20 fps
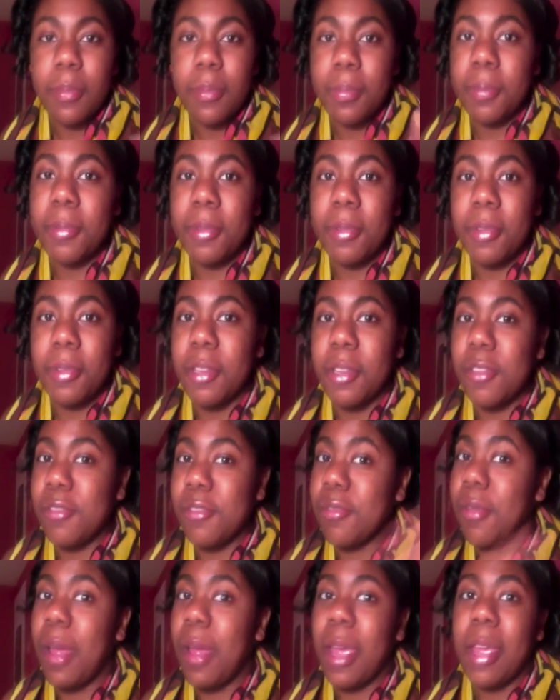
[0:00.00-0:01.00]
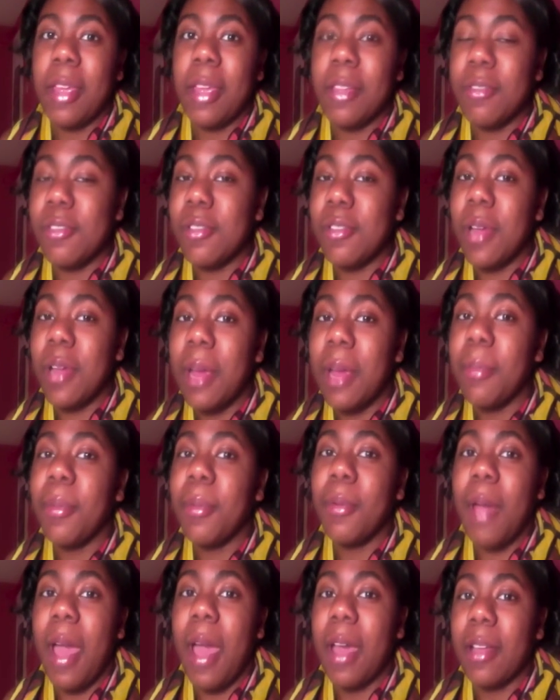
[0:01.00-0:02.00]
try
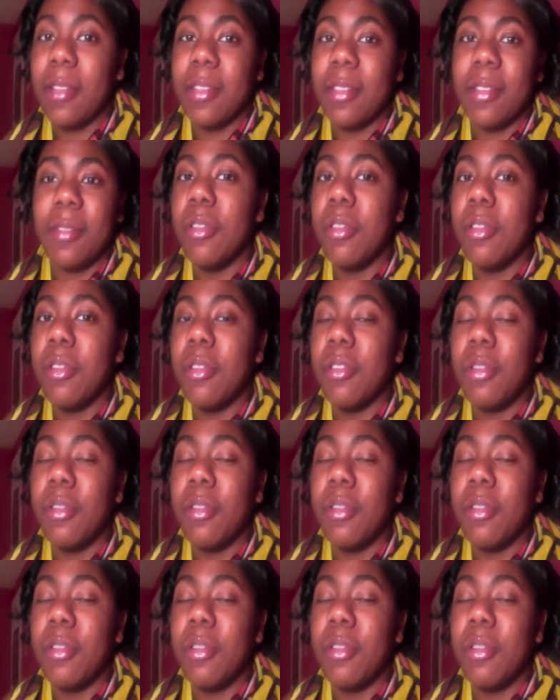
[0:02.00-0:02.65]
Proactiv.